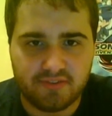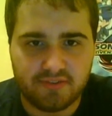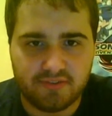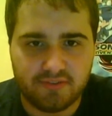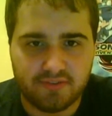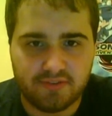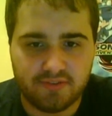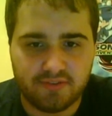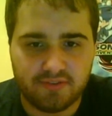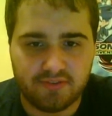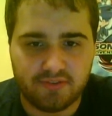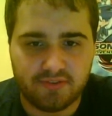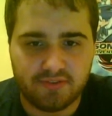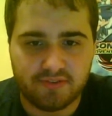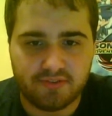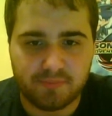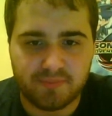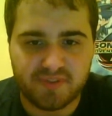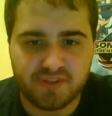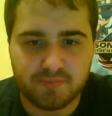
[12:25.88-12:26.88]
I also have got
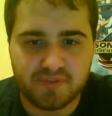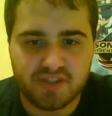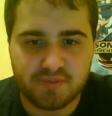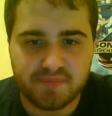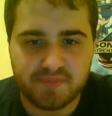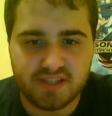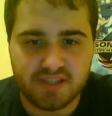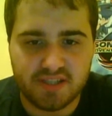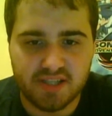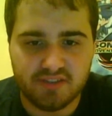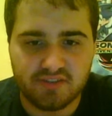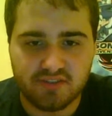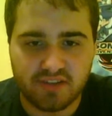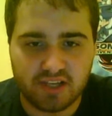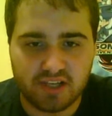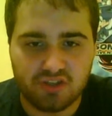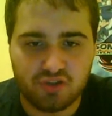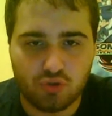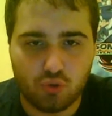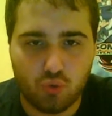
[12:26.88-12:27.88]
the Wii thing
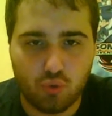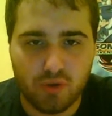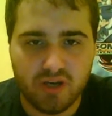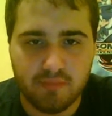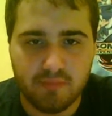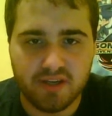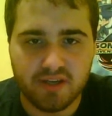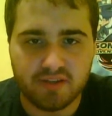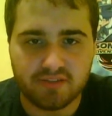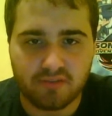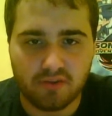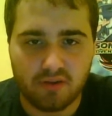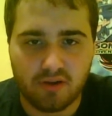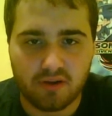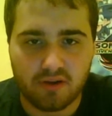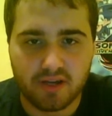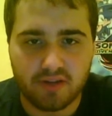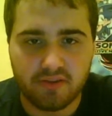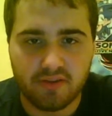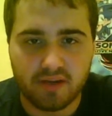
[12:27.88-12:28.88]
over
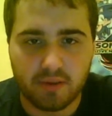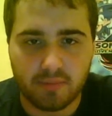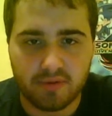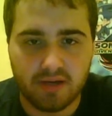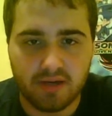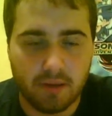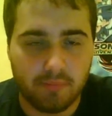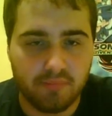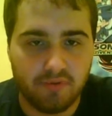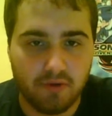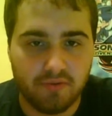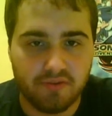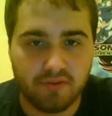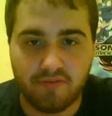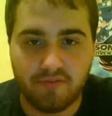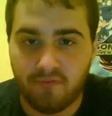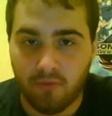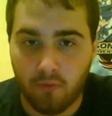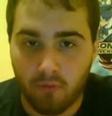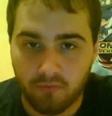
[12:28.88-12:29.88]
there. You guys can't see it.
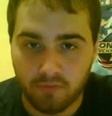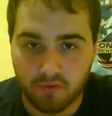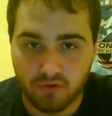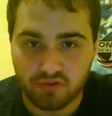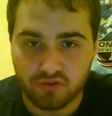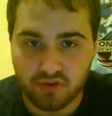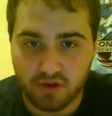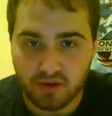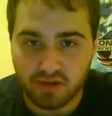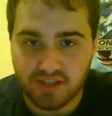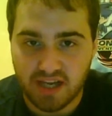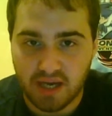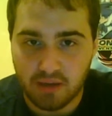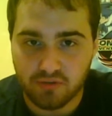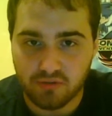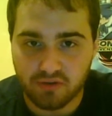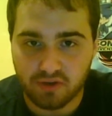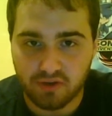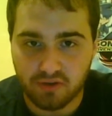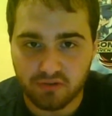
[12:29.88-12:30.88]
I'll have to bring it around.
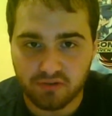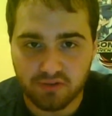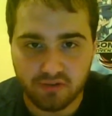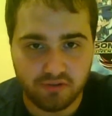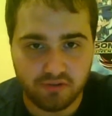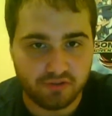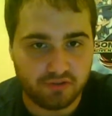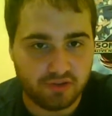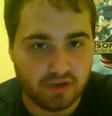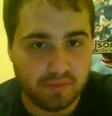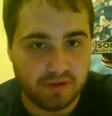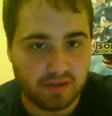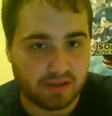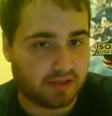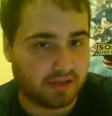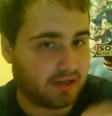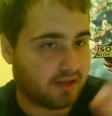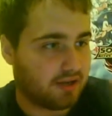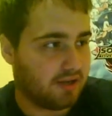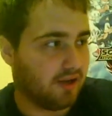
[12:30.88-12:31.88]
I think I'm going to
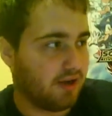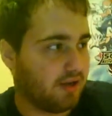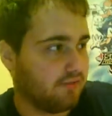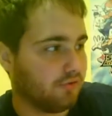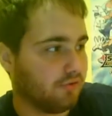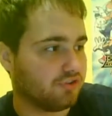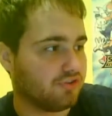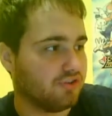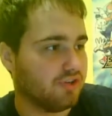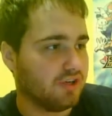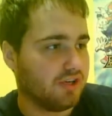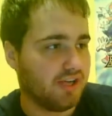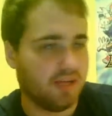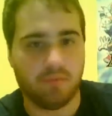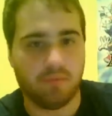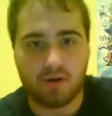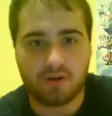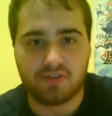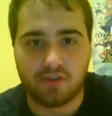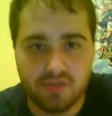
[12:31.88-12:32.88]
use that for
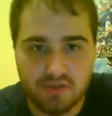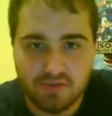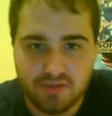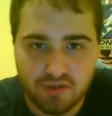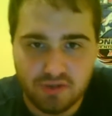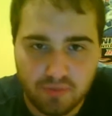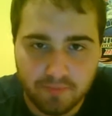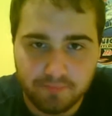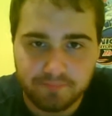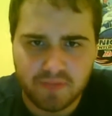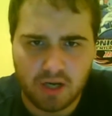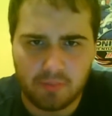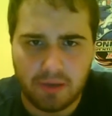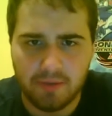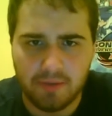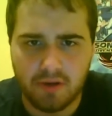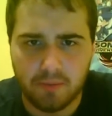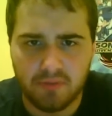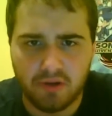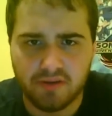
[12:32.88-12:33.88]
emulation.
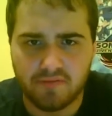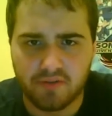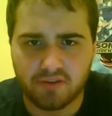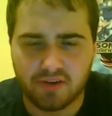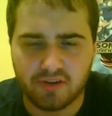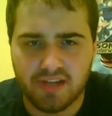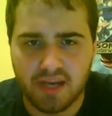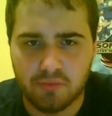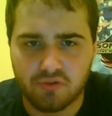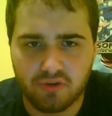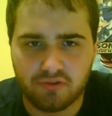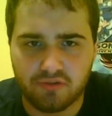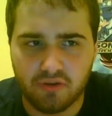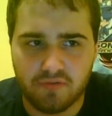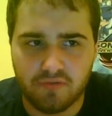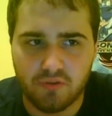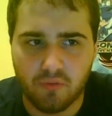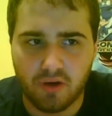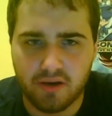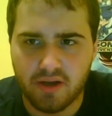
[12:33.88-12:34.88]
I probably won't
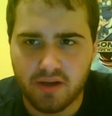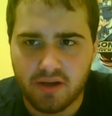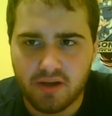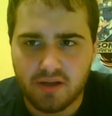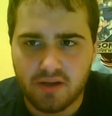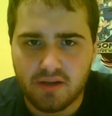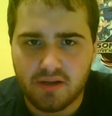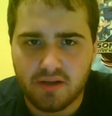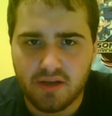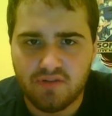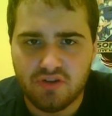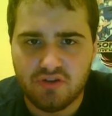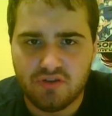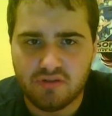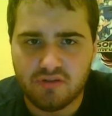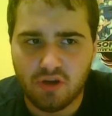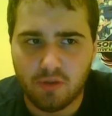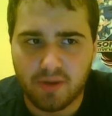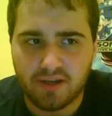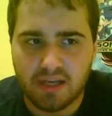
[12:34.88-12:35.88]
use it that often,
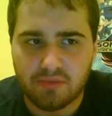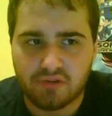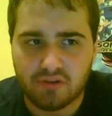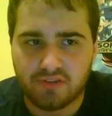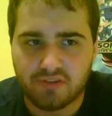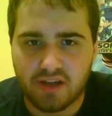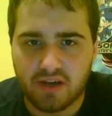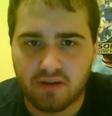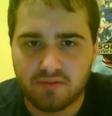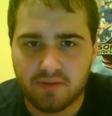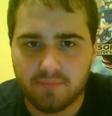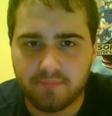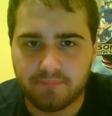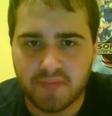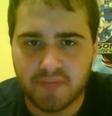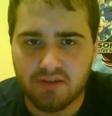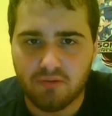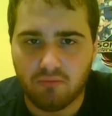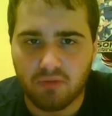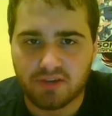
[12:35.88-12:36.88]
but it is nice
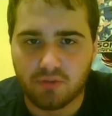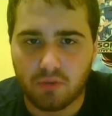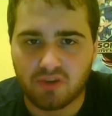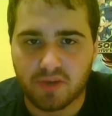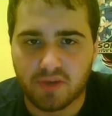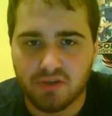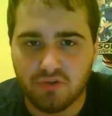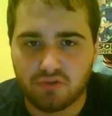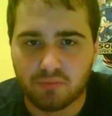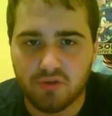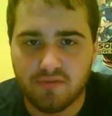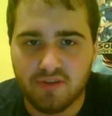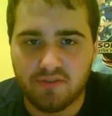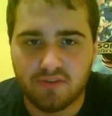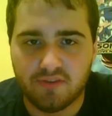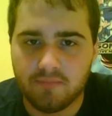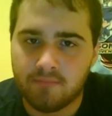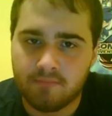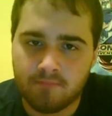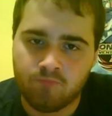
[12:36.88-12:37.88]
to have it, and
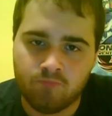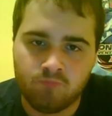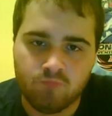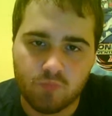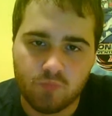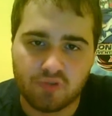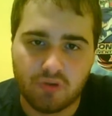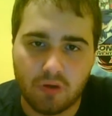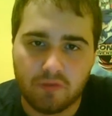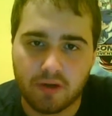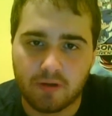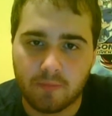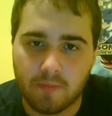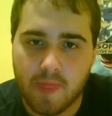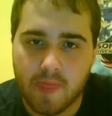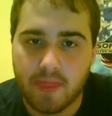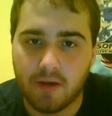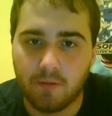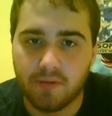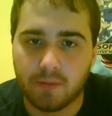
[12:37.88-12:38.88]
I'll probably get some other
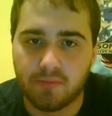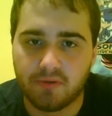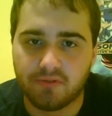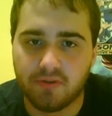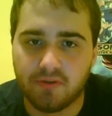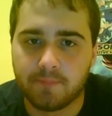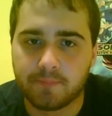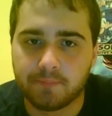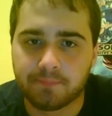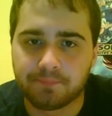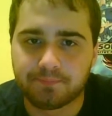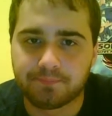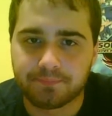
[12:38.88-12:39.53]
stuff too. Like,